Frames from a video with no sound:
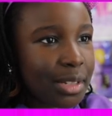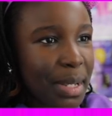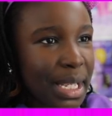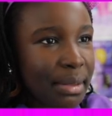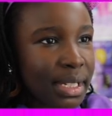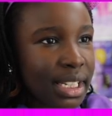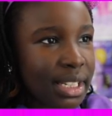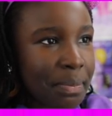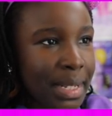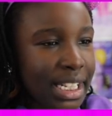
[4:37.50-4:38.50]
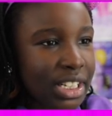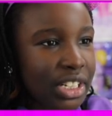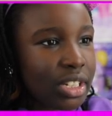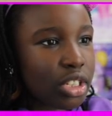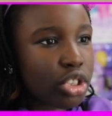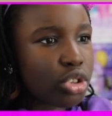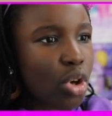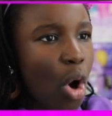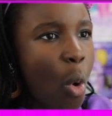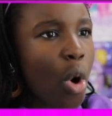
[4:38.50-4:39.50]
mean, she is
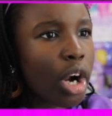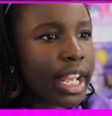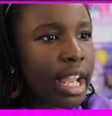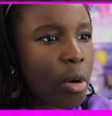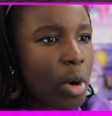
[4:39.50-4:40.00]
so working it with